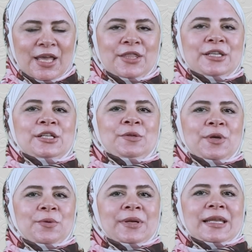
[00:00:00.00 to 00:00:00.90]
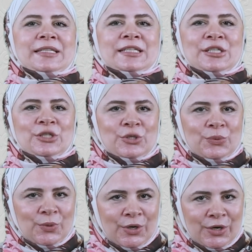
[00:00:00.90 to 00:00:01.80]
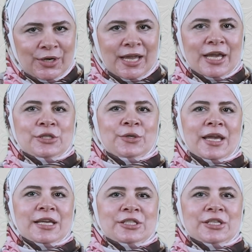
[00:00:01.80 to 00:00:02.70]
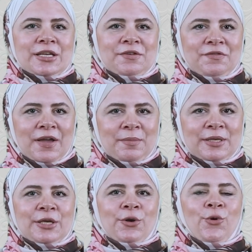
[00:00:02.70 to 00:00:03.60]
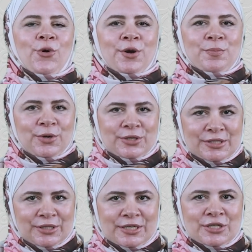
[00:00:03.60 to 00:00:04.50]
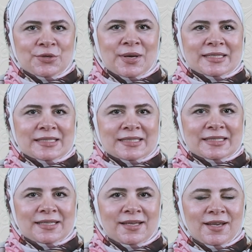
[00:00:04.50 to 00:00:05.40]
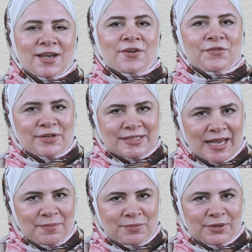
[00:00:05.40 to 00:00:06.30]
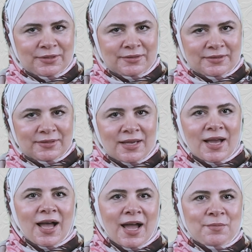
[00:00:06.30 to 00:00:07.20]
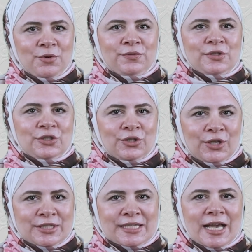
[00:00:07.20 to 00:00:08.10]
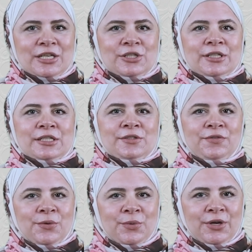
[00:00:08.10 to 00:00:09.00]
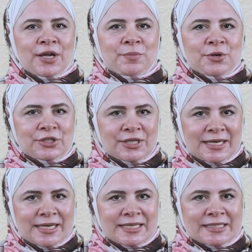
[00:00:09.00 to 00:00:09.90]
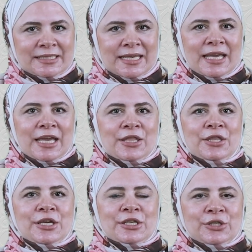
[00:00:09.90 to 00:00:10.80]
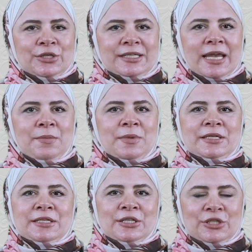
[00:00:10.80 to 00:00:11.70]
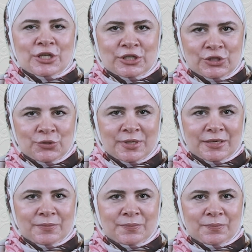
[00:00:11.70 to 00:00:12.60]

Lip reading: This could be related to work, education, family, or personal interests. For example, I moved to Los Angeles for work opportunities in the entertainment industry.